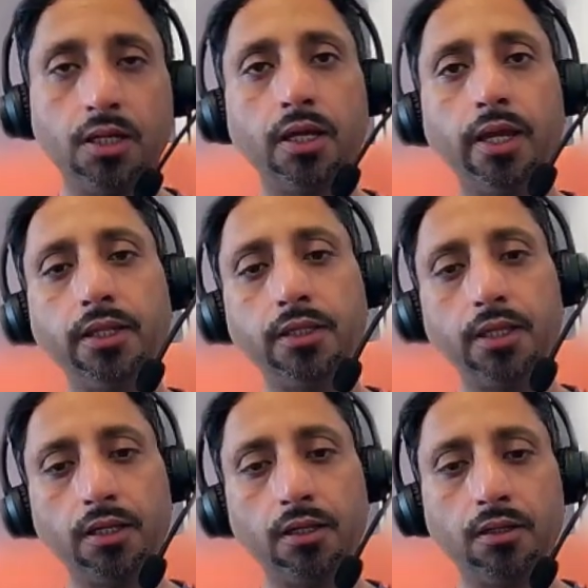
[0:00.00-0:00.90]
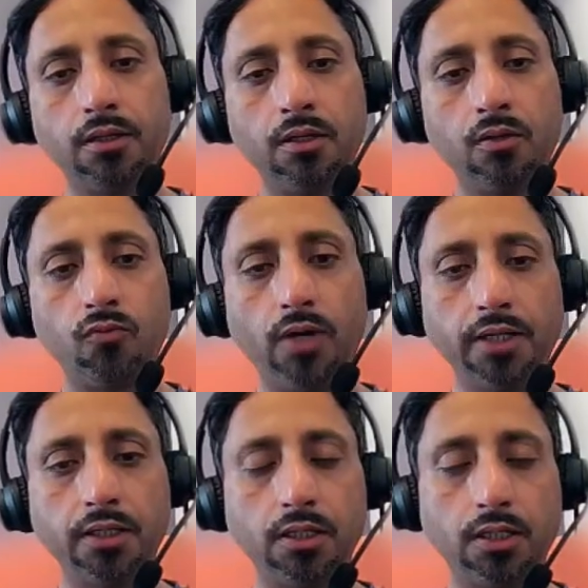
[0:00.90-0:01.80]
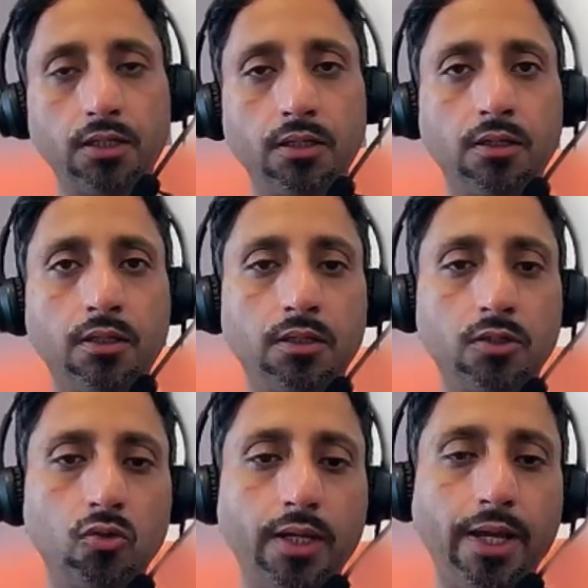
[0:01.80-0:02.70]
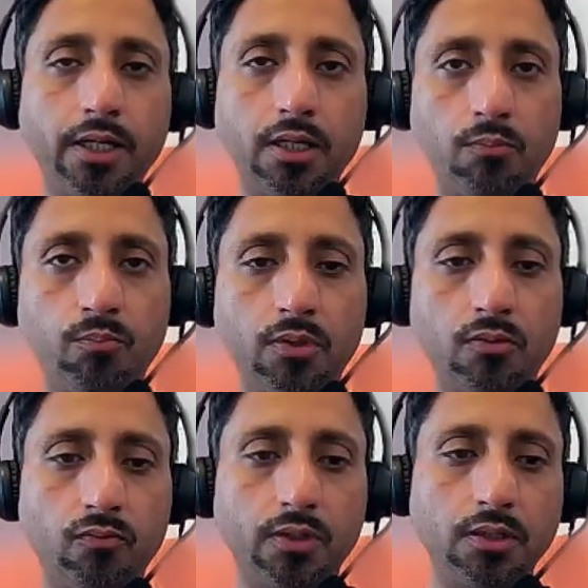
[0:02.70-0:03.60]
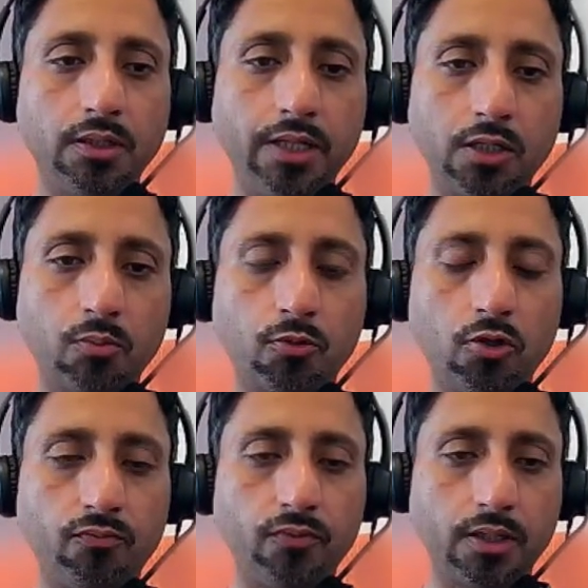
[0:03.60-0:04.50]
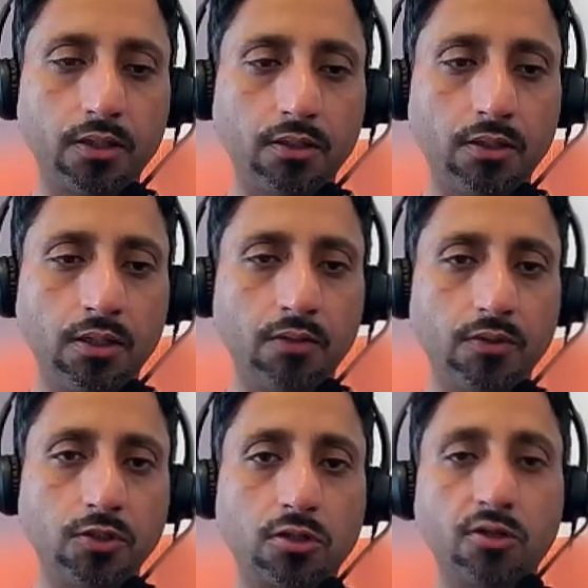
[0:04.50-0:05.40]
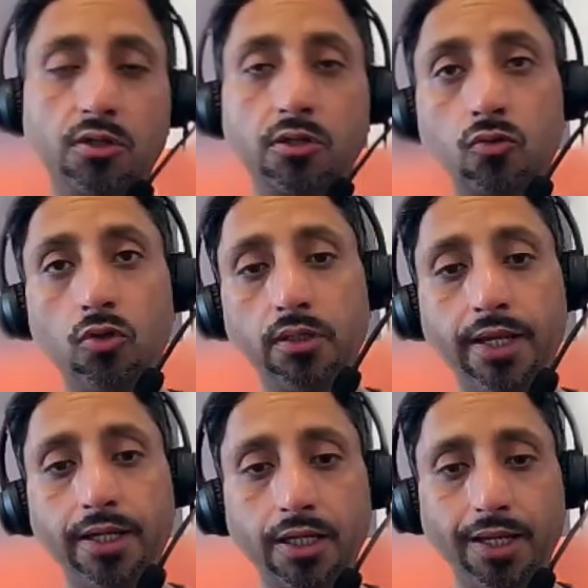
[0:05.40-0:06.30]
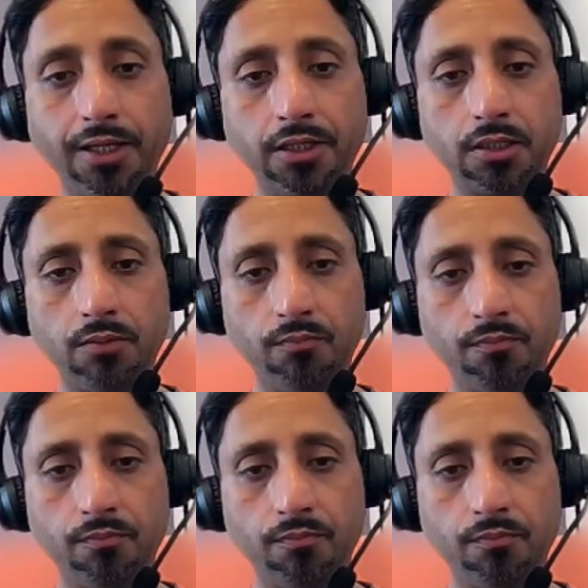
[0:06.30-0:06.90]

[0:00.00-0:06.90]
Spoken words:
and then finally you'll end up with net profit, which is also called net income.